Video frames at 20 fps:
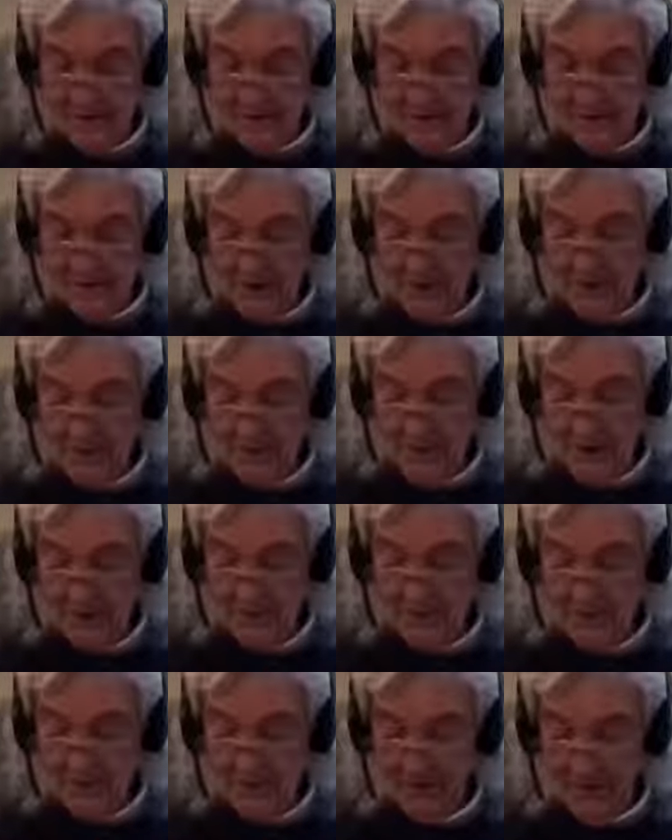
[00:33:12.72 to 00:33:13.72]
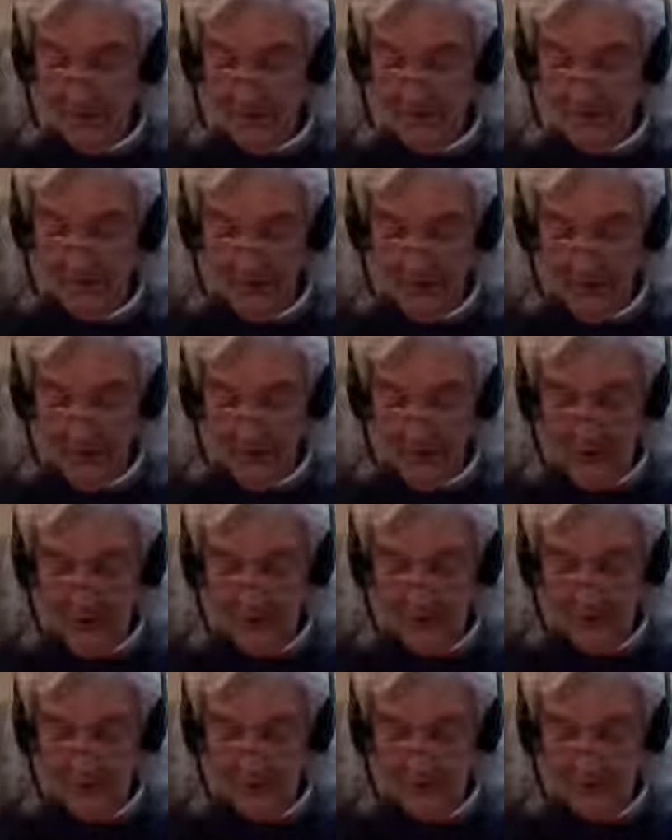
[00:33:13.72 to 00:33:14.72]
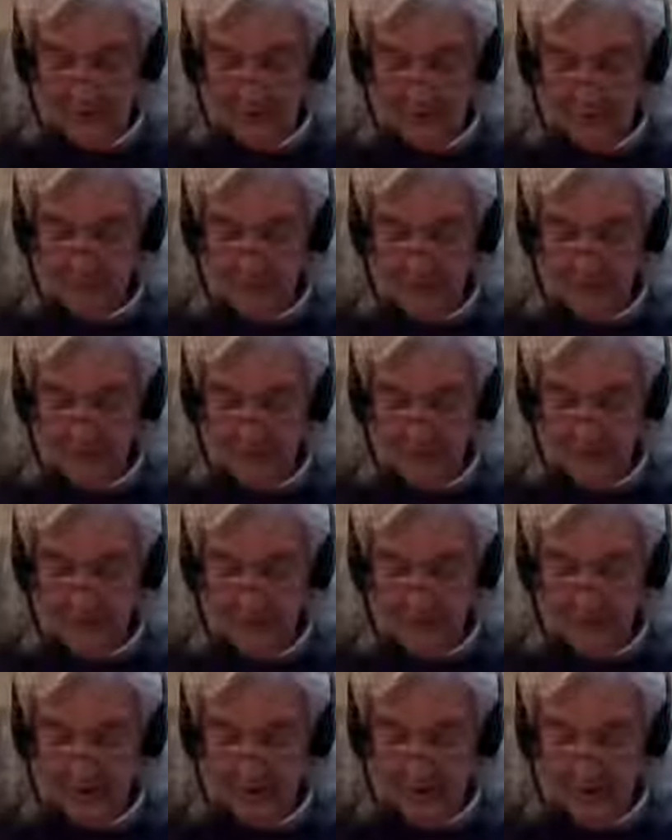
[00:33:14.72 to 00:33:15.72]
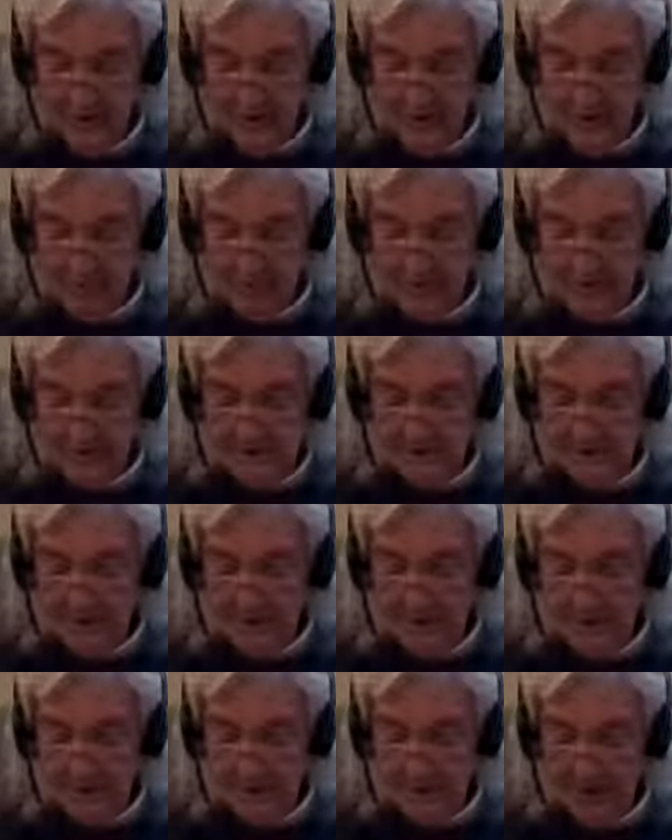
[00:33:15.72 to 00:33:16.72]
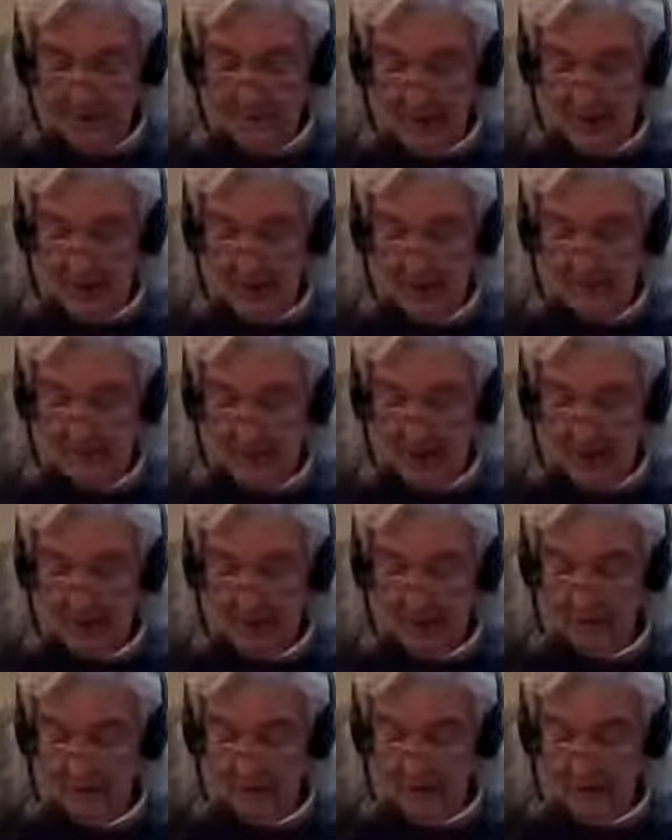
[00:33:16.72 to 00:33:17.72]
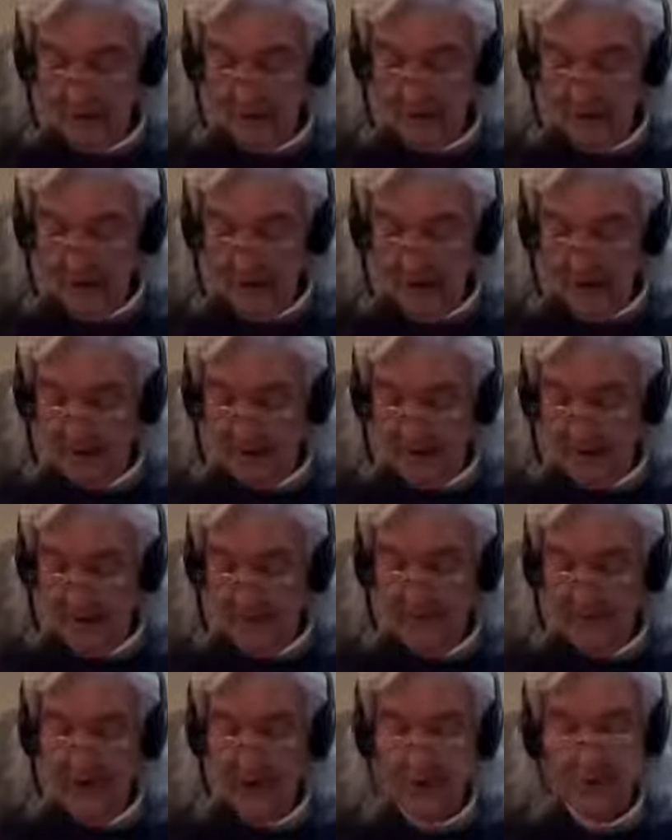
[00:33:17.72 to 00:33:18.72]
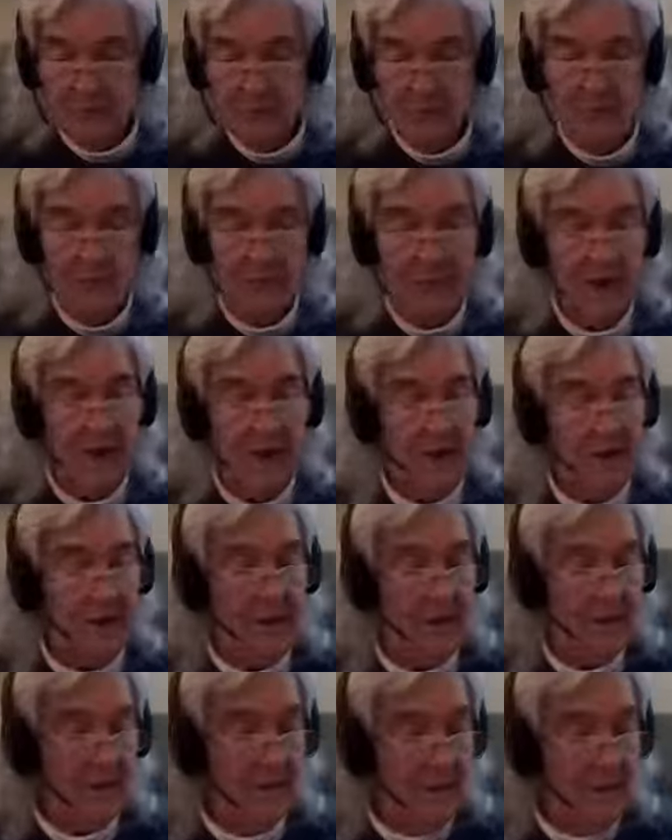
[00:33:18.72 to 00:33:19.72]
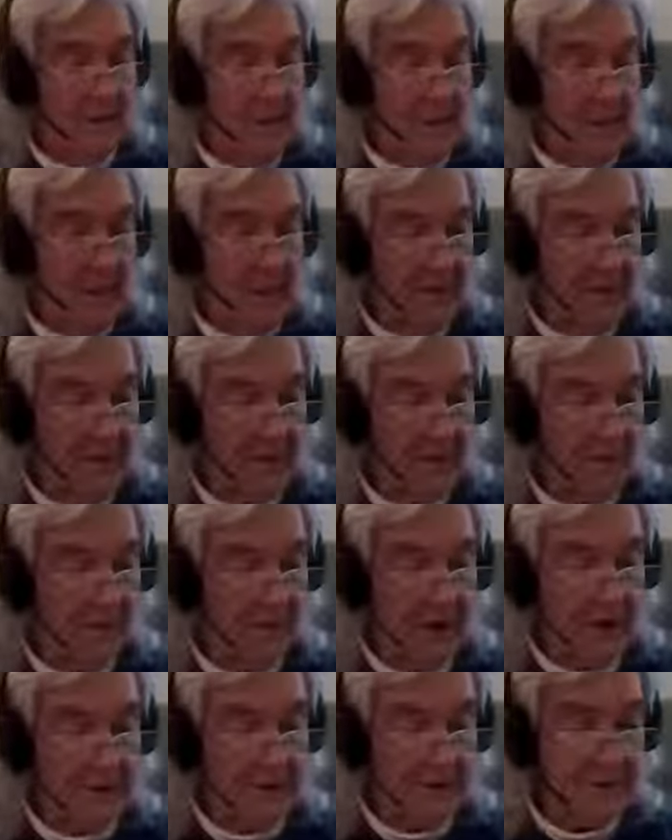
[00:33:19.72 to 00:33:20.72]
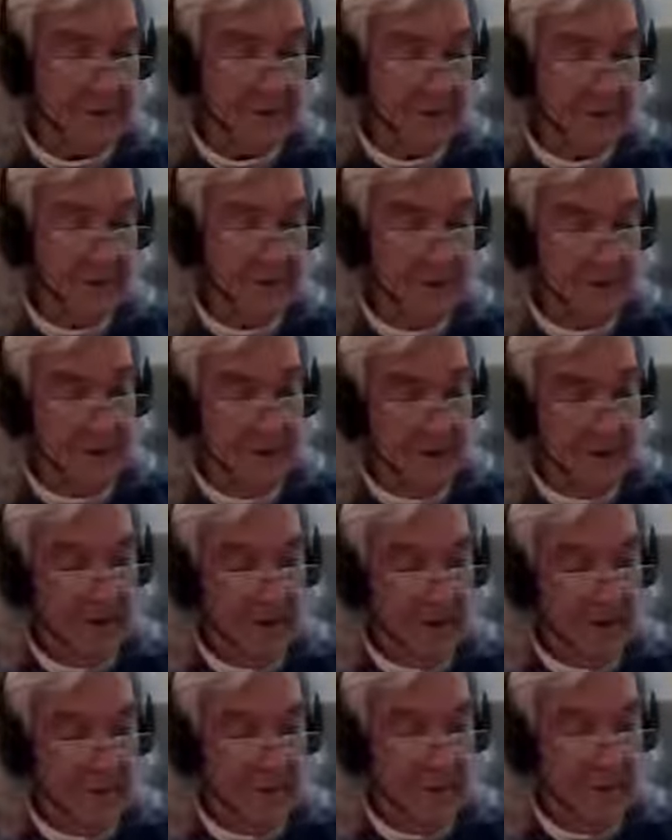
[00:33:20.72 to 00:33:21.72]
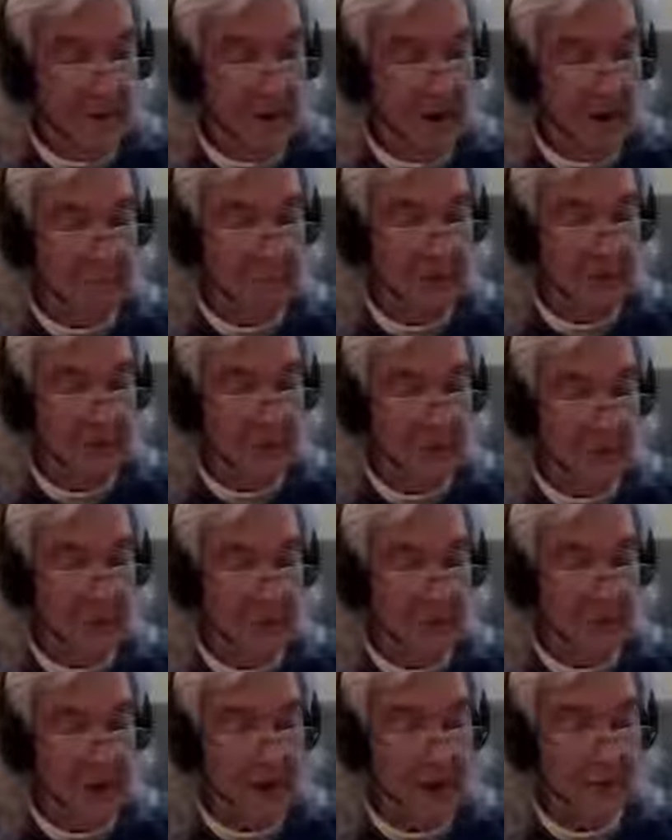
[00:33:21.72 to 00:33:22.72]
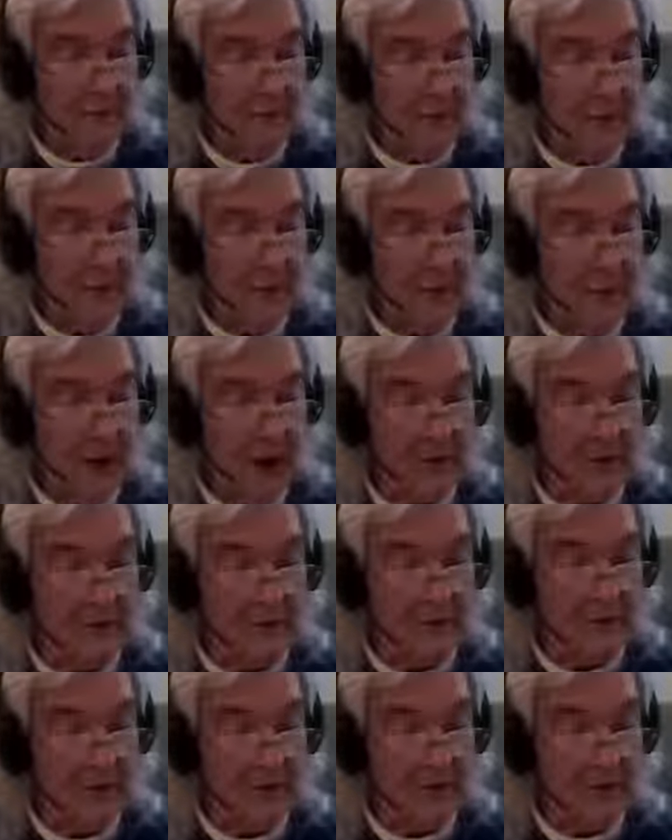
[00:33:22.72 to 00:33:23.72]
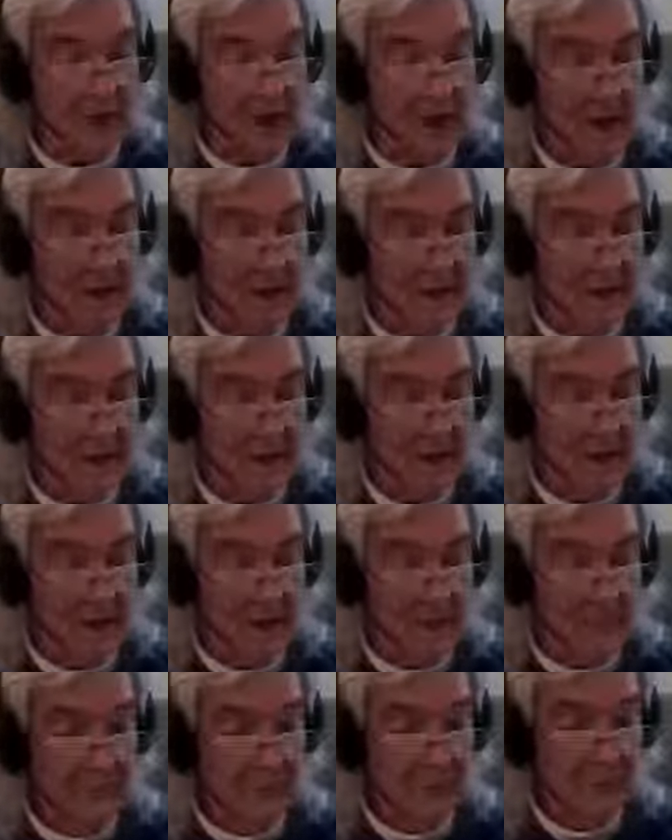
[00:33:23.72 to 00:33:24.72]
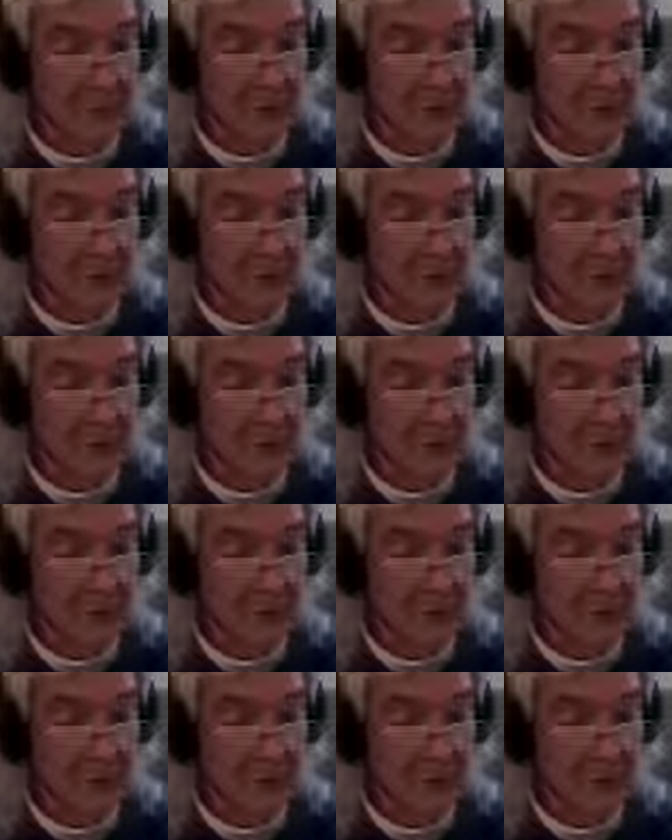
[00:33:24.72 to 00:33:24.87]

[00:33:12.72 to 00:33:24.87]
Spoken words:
Such people have abused the privilege bestowed by mind power, and they eventually pay the price, but not before they have ruined thousands of lives for